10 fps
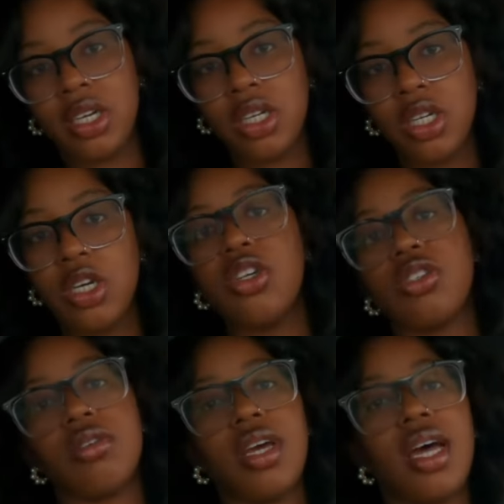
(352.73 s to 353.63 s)
here
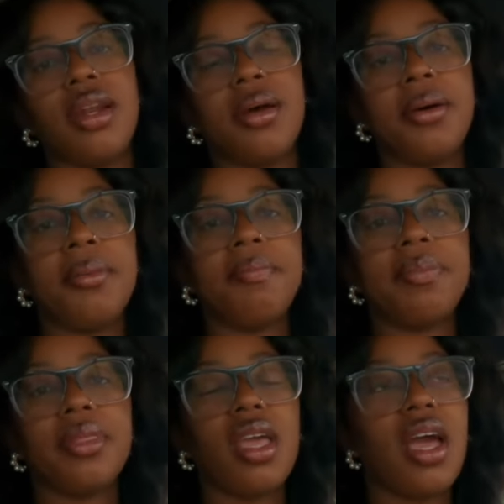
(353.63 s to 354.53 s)
so that
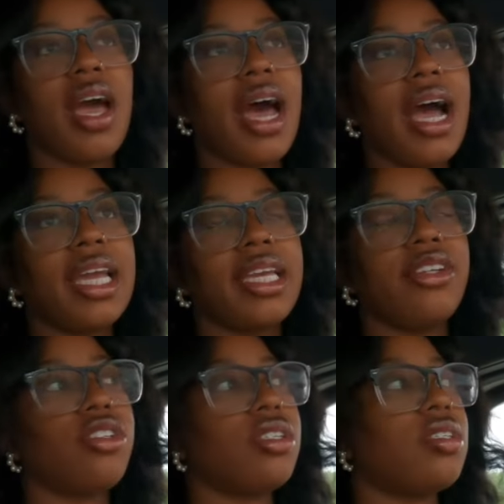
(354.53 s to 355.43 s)
I
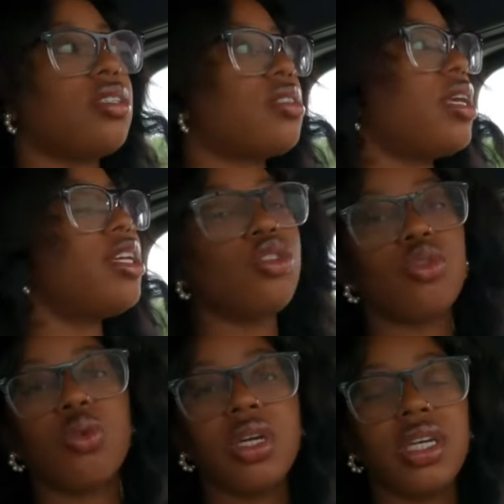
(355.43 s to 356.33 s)
can just
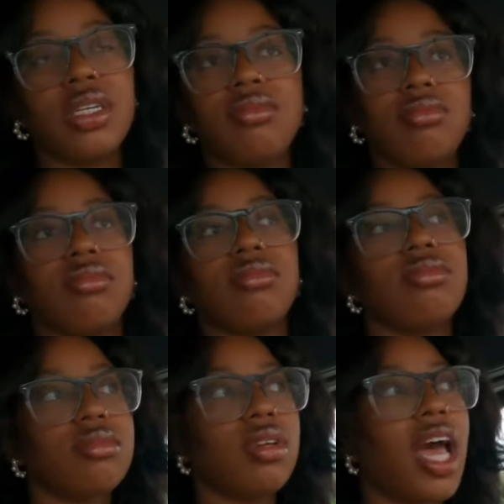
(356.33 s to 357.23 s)
enjoy
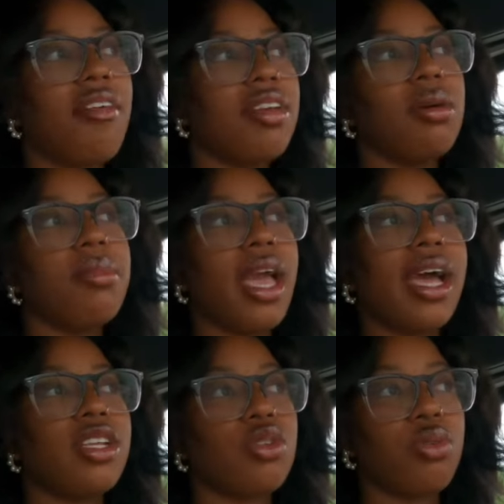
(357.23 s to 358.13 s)
having a big
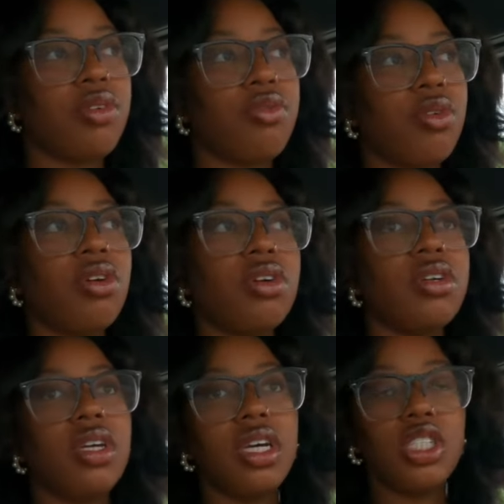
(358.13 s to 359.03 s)
ass screen for
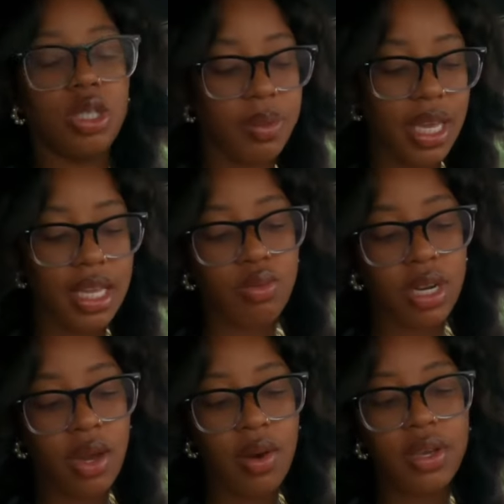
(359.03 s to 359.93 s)
a GPS.
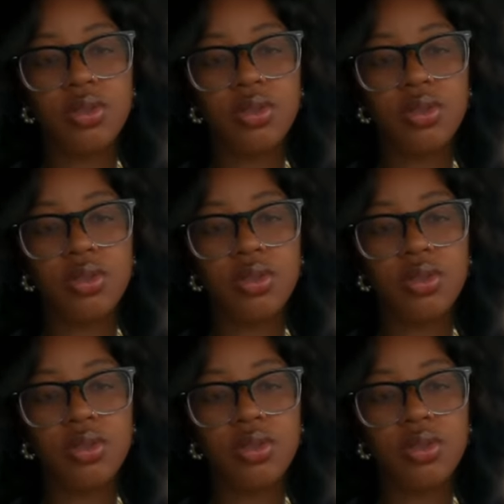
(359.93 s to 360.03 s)
Right now I